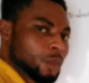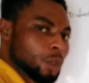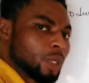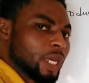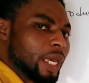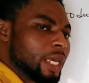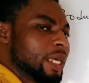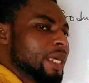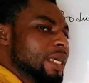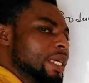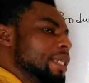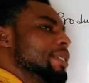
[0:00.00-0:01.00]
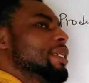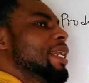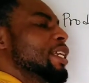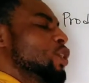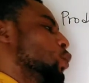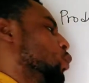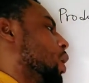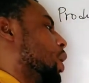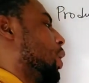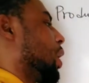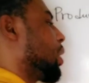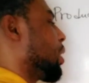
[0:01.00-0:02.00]
Okay, you said as well,
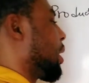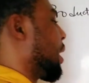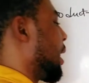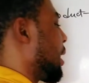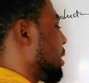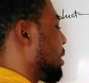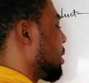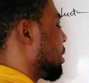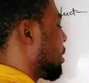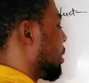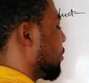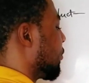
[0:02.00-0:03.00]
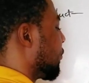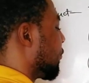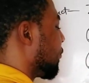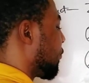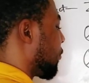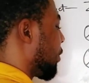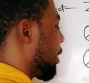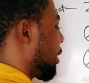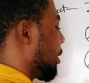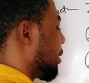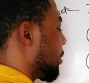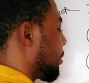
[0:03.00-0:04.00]
you're gonna get
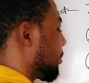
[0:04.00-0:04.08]
free